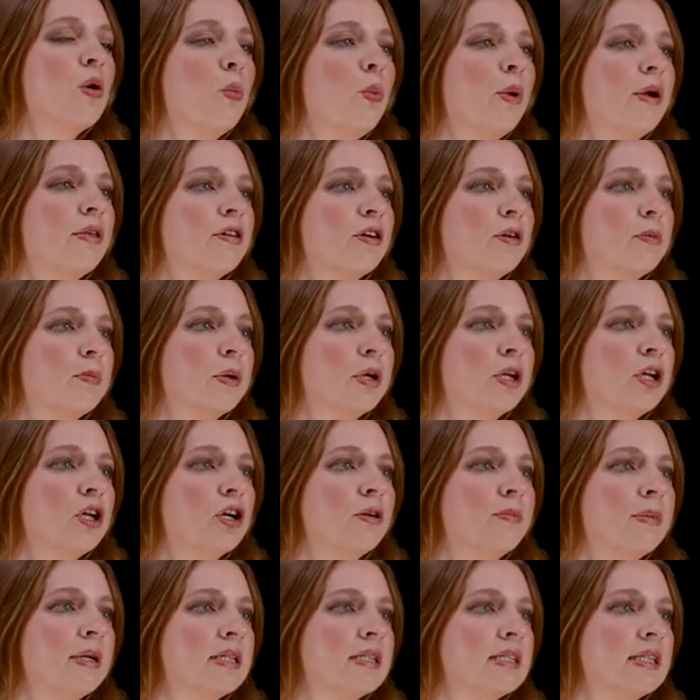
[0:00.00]
with her
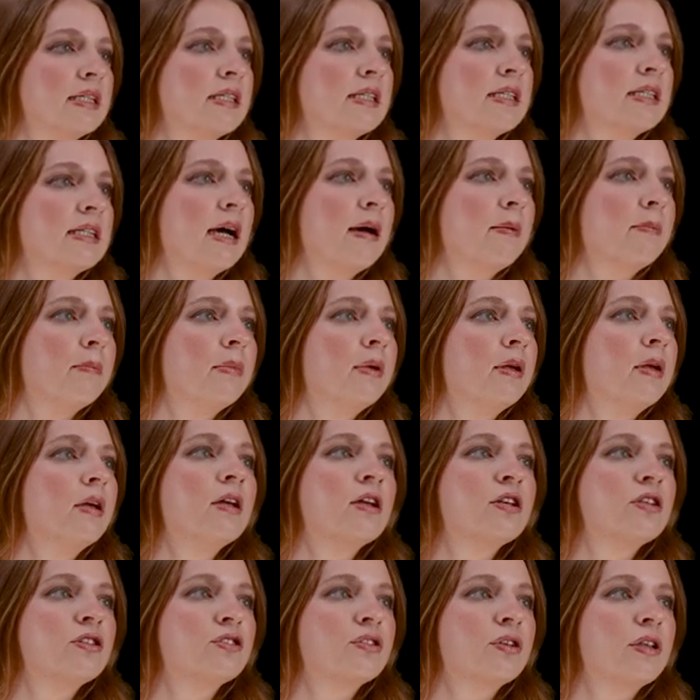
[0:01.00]
procurement system
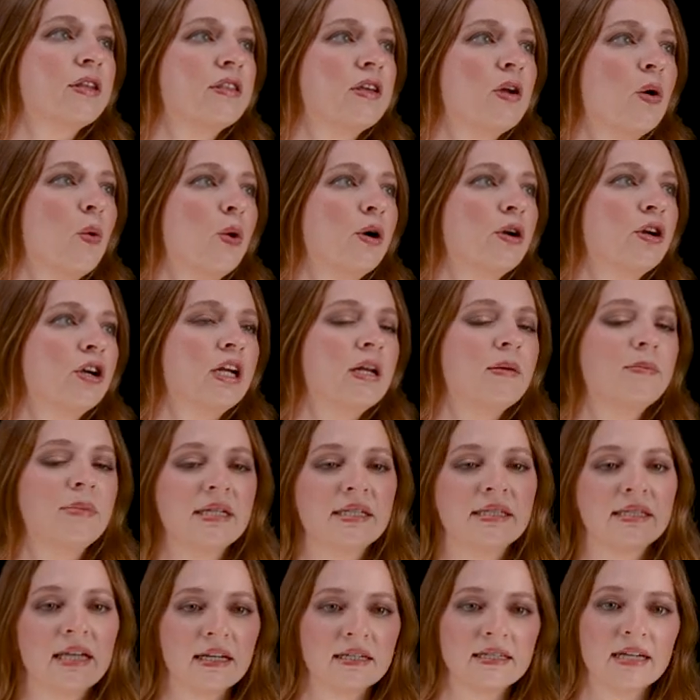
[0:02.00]
so that the order can
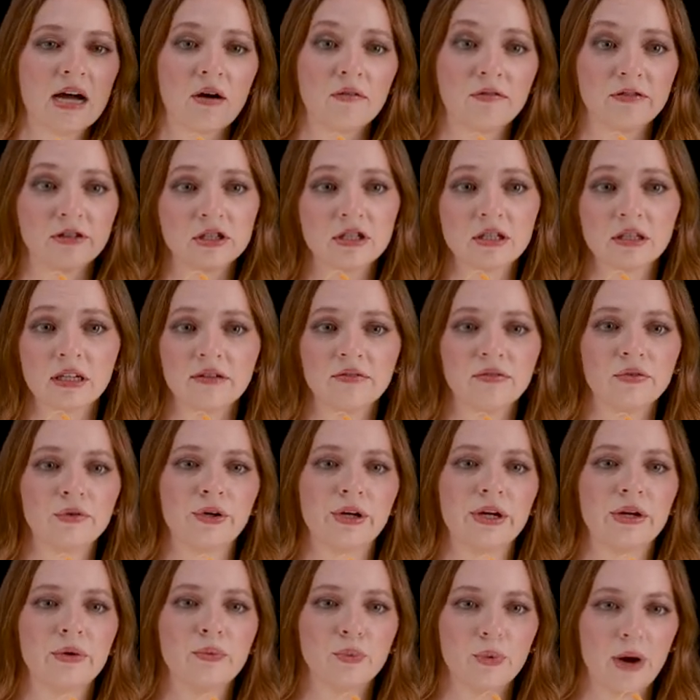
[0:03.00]
be sent out for
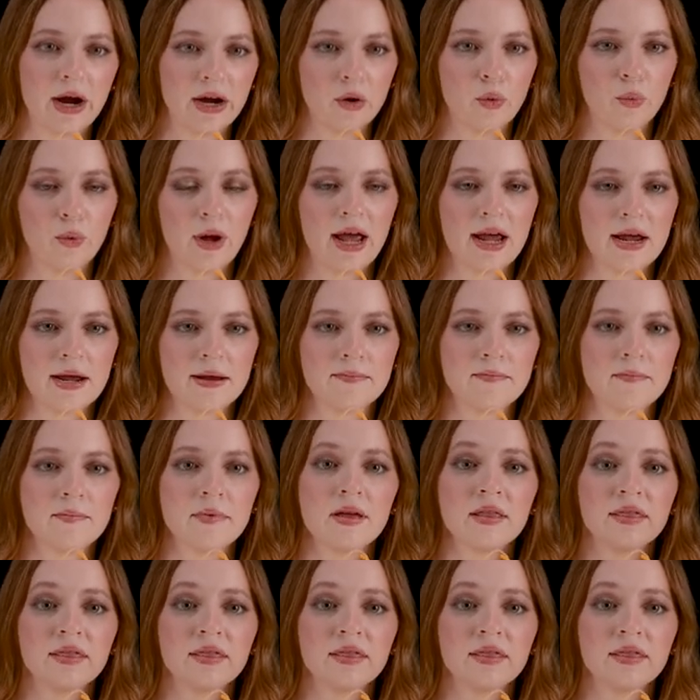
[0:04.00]
delivery right away.